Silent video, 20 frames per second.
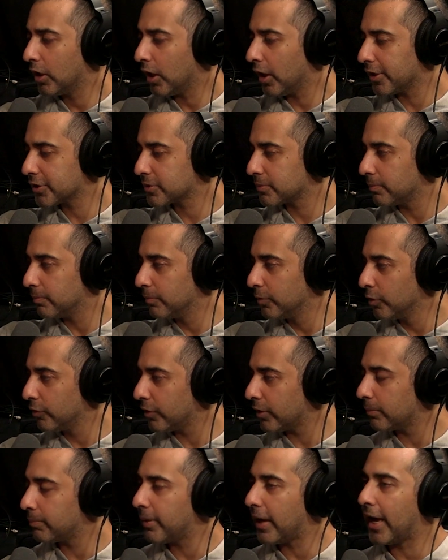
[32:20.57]
us
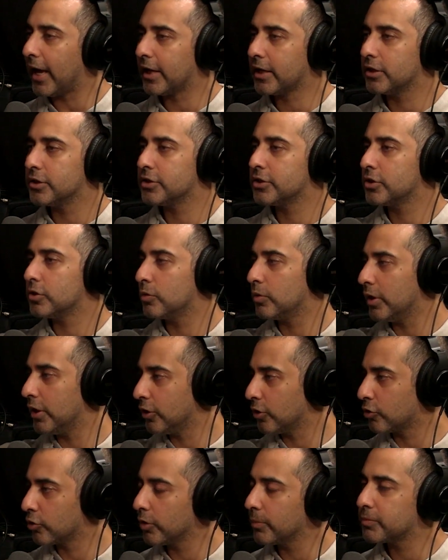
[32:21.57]
moving back into
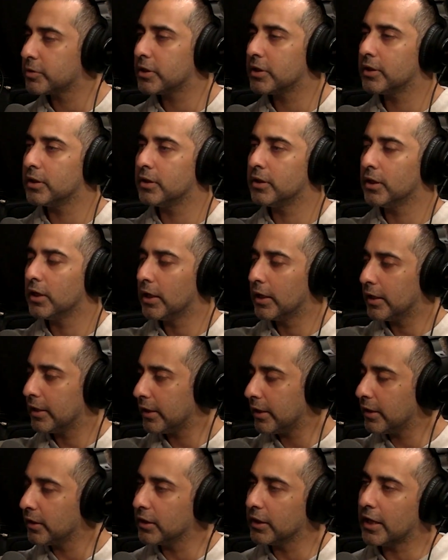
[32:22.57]
encrypted,
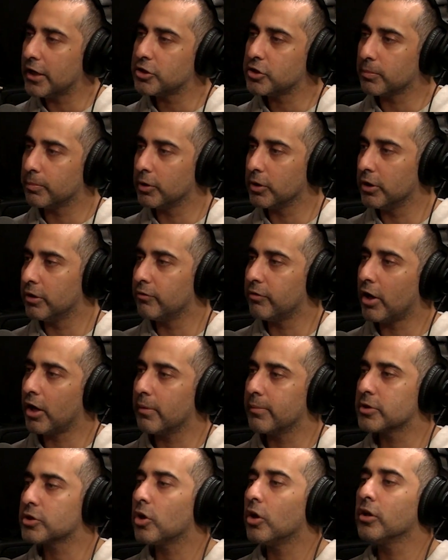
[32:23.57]
illegible environments.